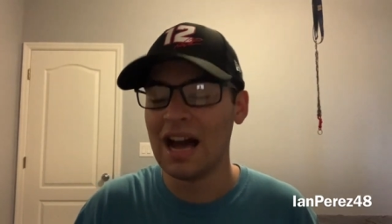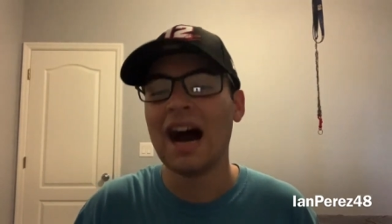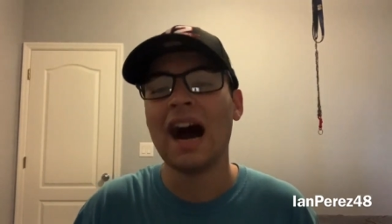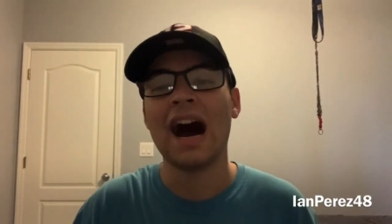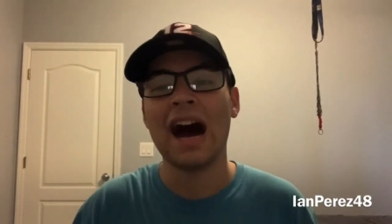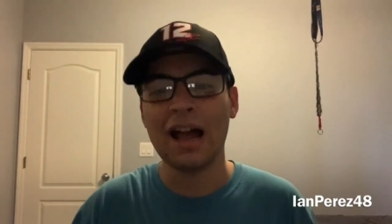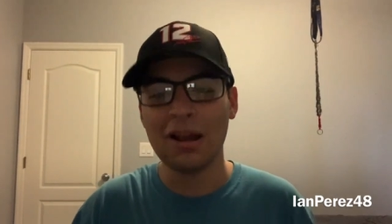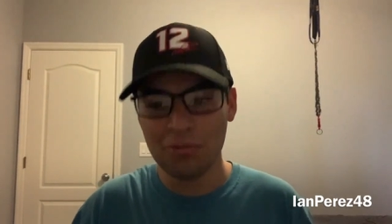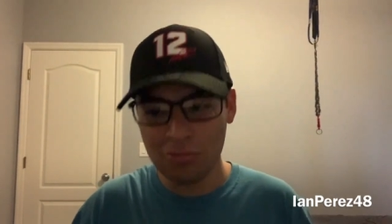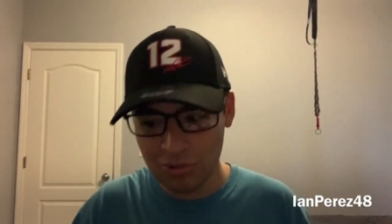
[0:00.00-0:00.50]

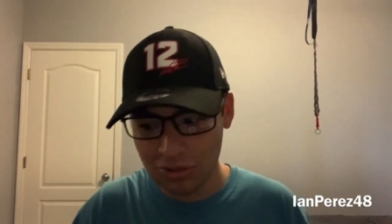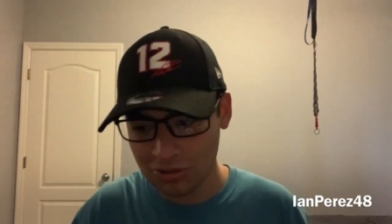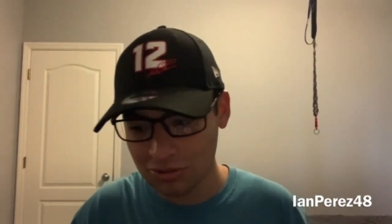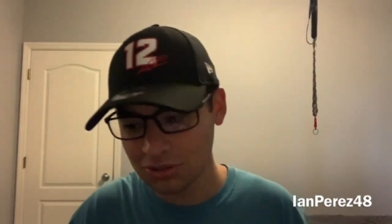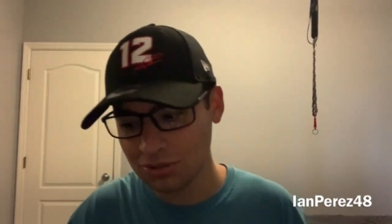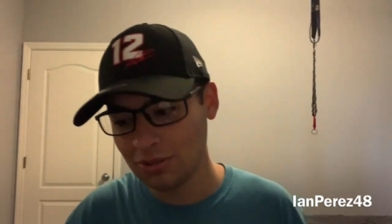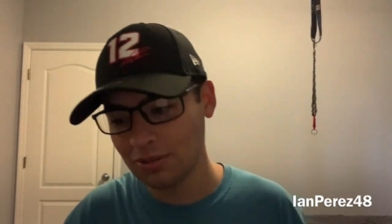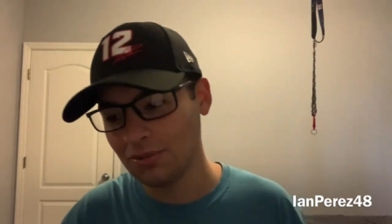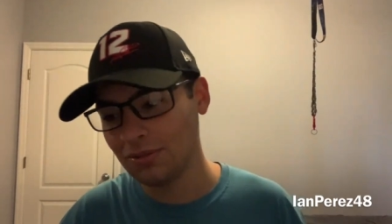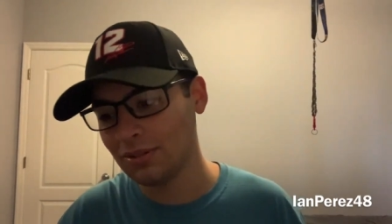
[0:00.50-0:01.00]
I will
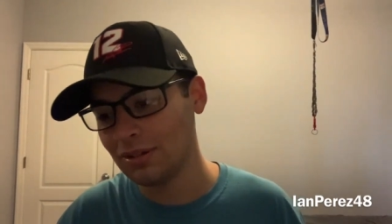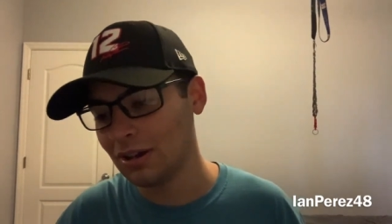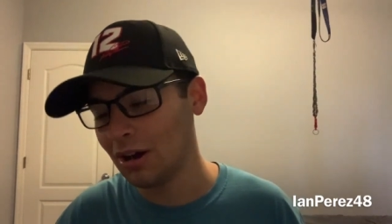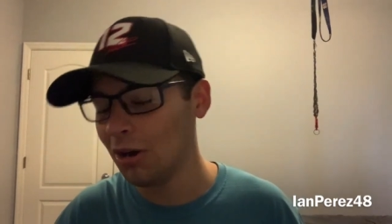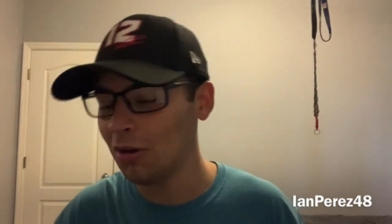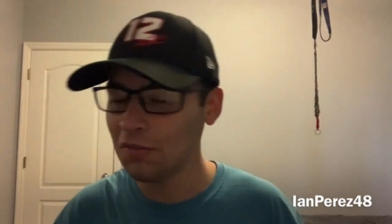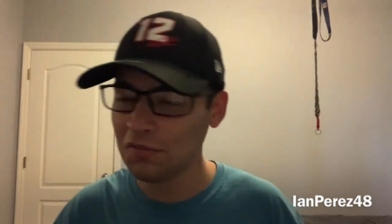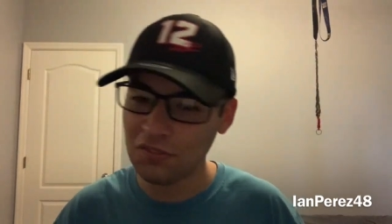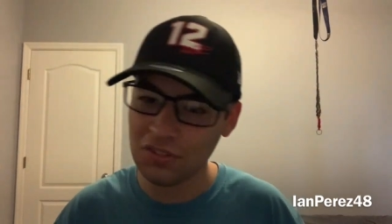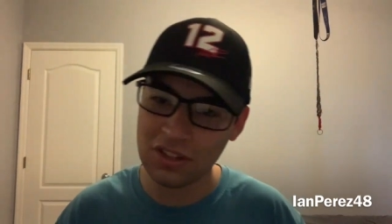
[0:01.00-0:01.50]
do,
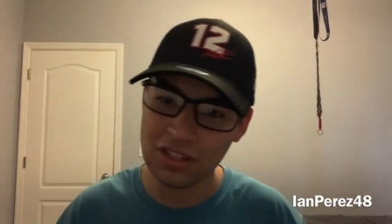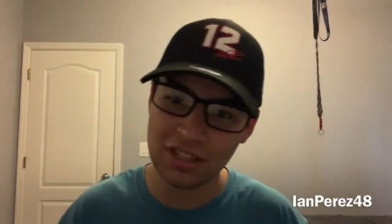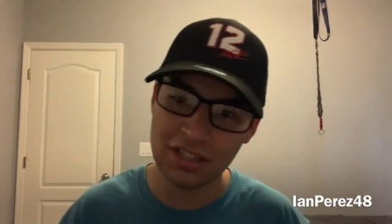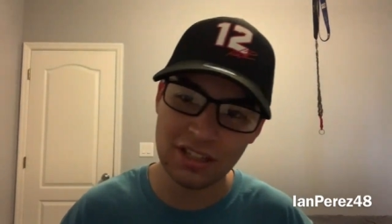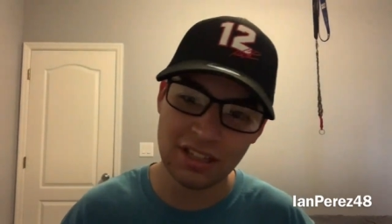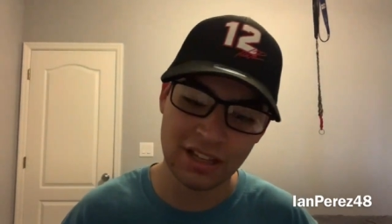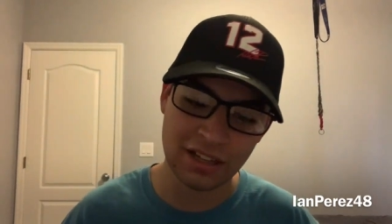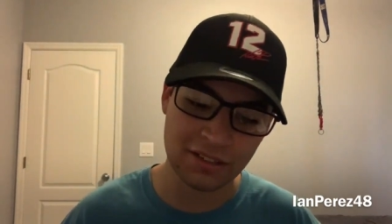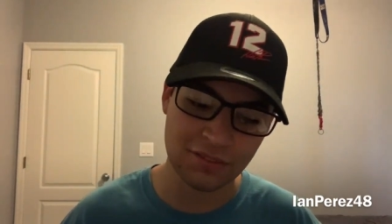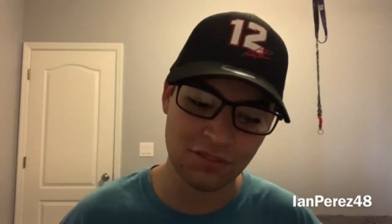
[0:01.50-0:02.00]
hopefully,
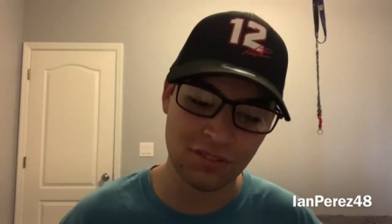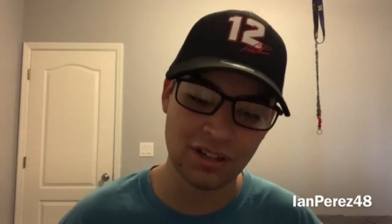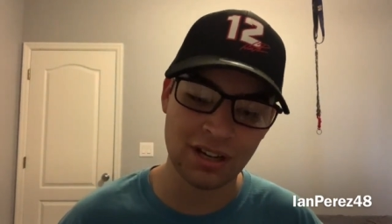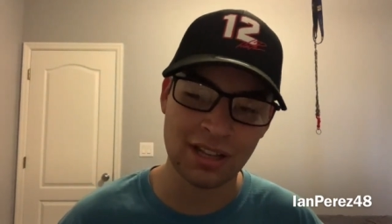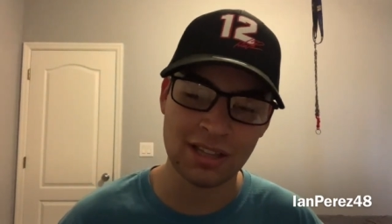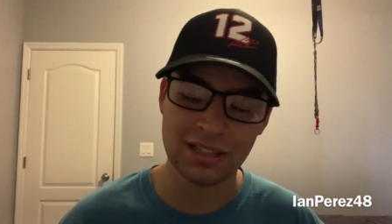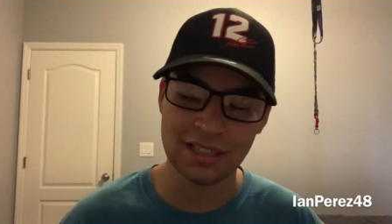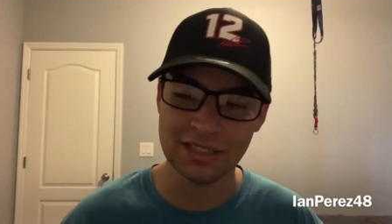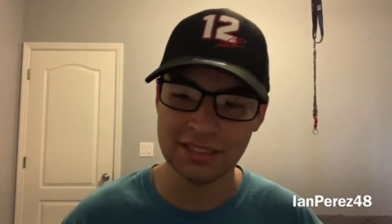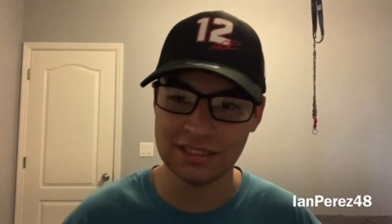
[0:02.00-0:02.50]
like, if I'm
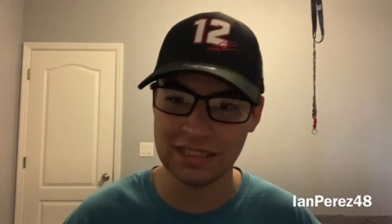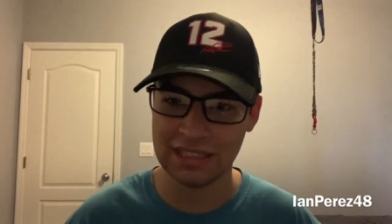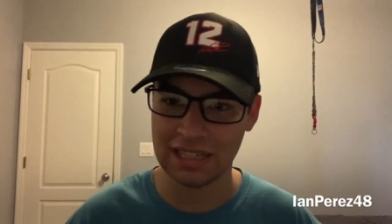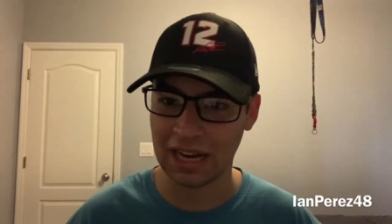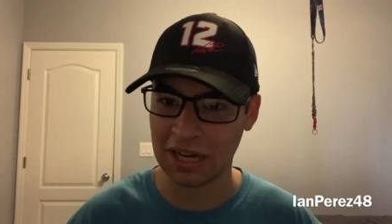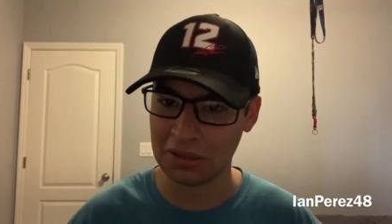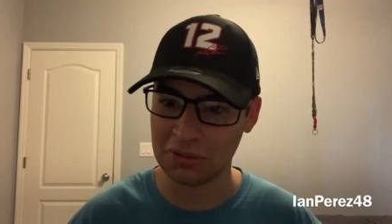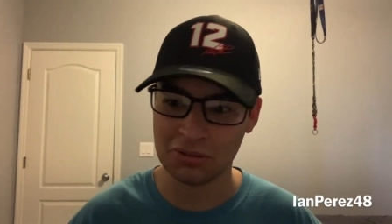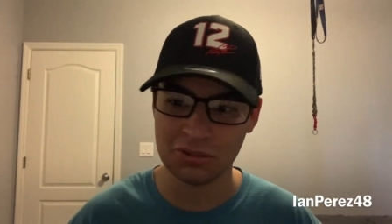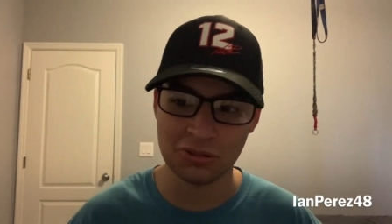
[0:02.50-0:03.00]
not lazy,
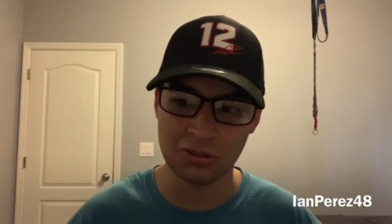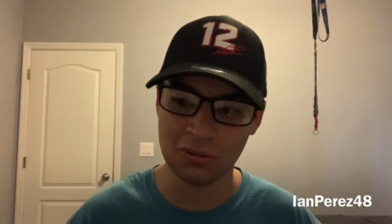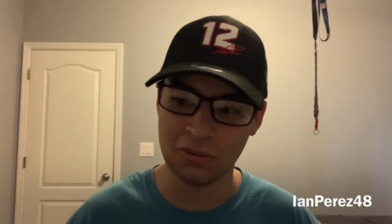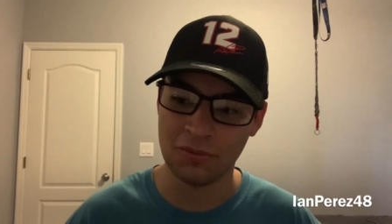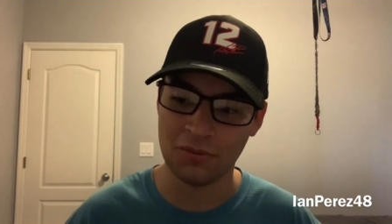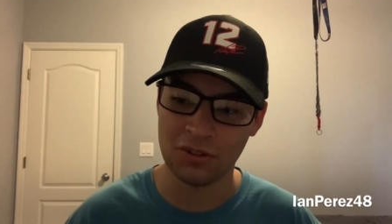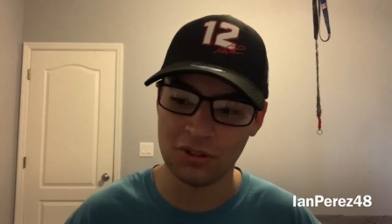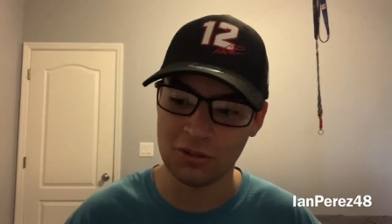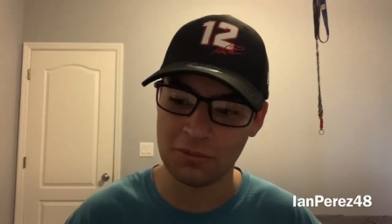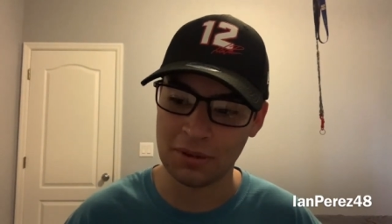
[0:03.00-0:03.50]
I could do a
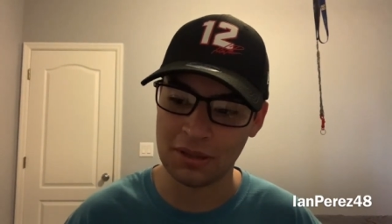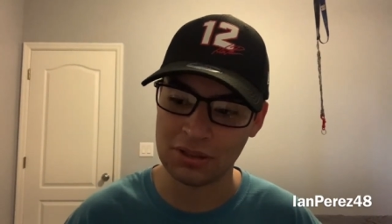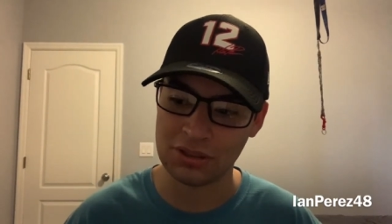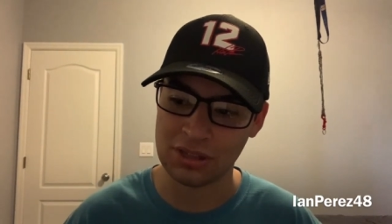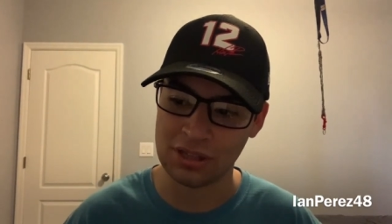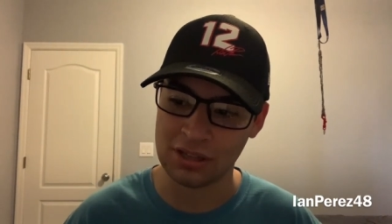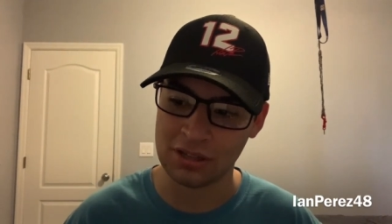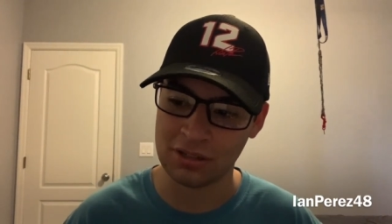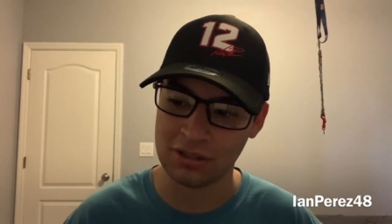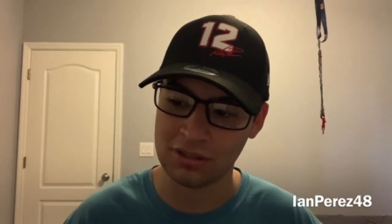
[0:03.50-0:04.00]
video about
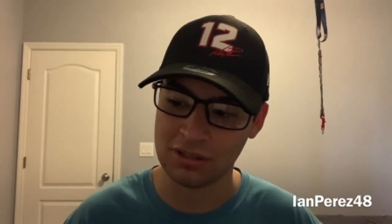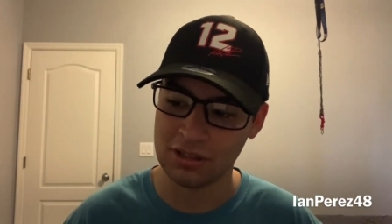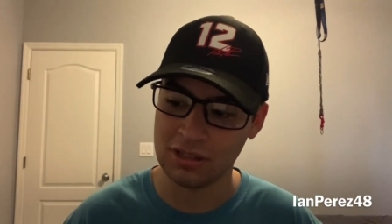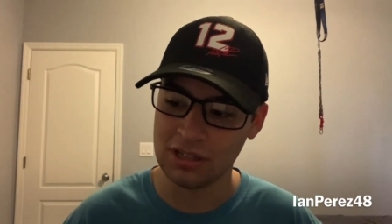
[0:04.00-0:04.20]
that.